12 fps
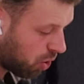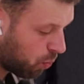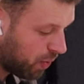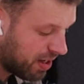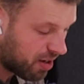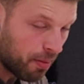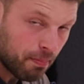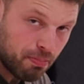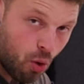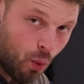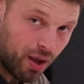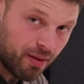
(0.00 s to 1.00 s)
a weak
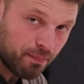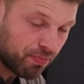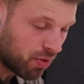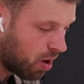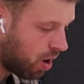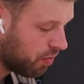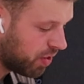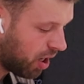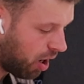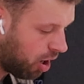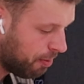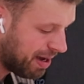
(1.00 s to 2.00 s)
point on the
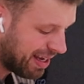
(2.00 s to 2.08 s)
arm,